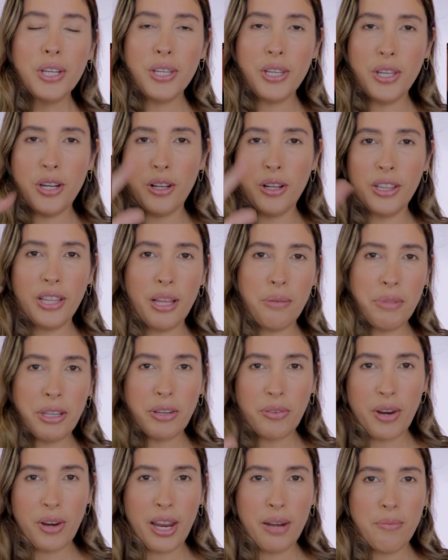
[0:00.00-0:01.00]
you know, let me
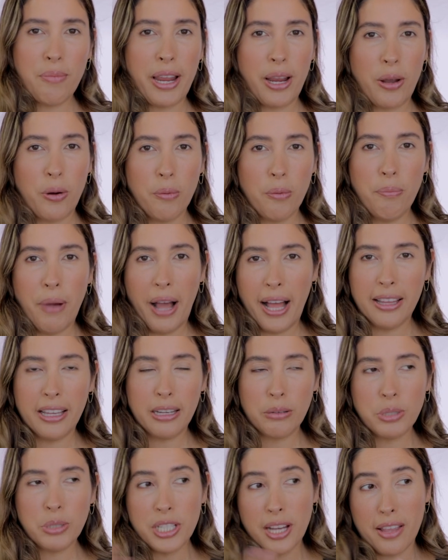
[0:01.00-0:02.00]
create my own
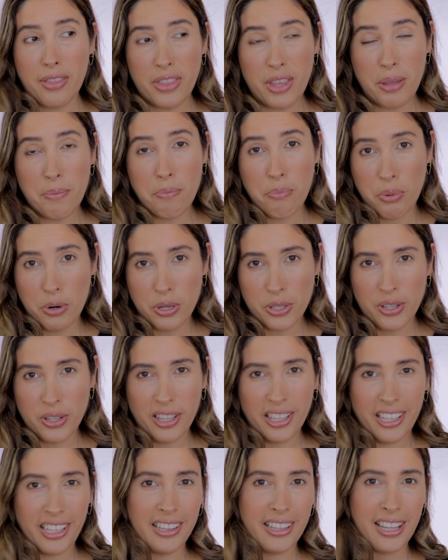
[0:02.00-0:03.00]
palette, which I think
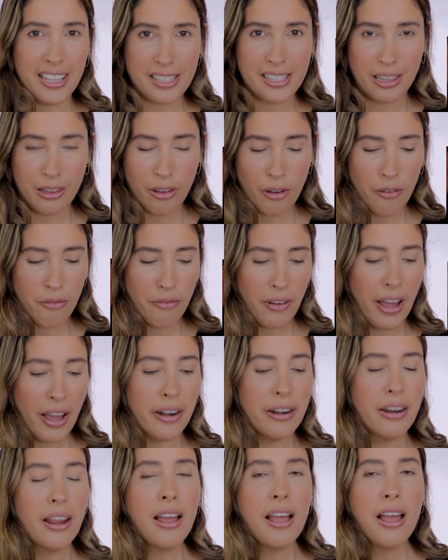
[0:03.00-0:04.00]
personally that's a lot of
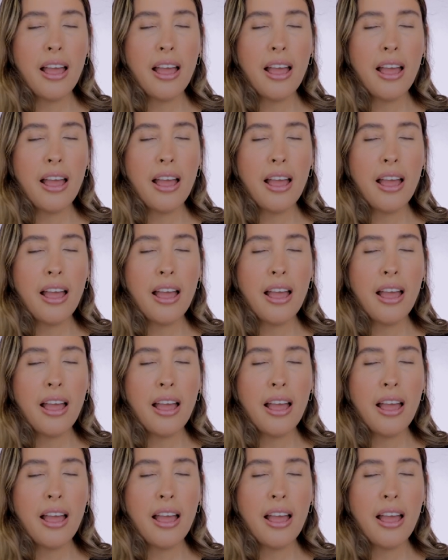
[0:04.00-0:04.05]
fun.